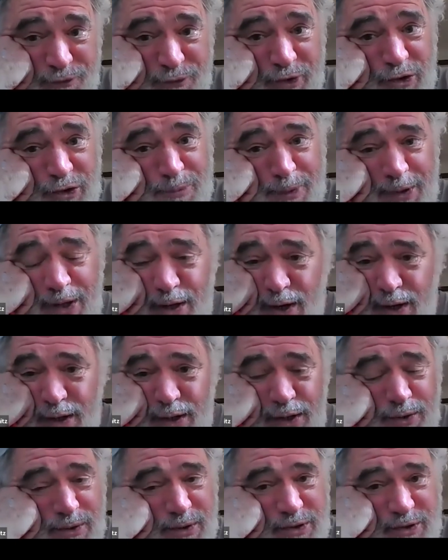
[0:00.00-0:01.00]
difference. But then I,
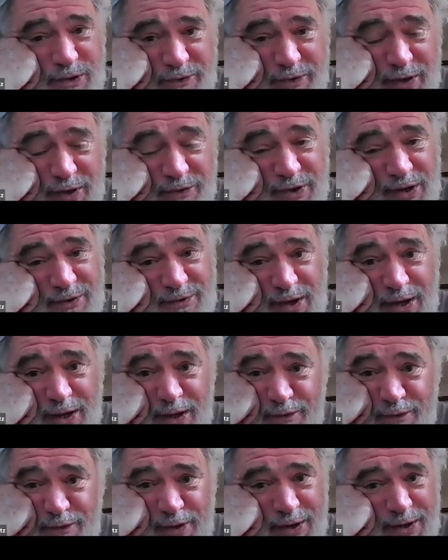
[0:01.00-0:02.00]
you know, it just as I say,
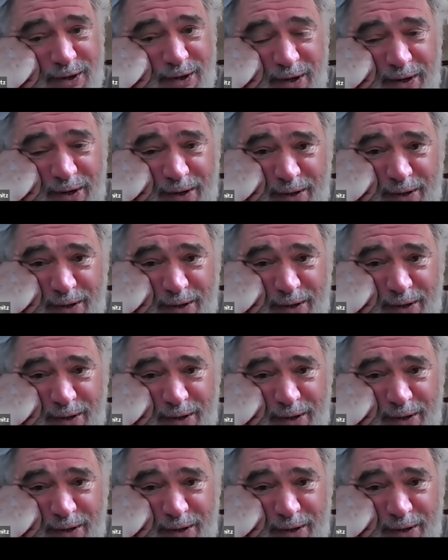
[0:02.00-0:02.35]
it's like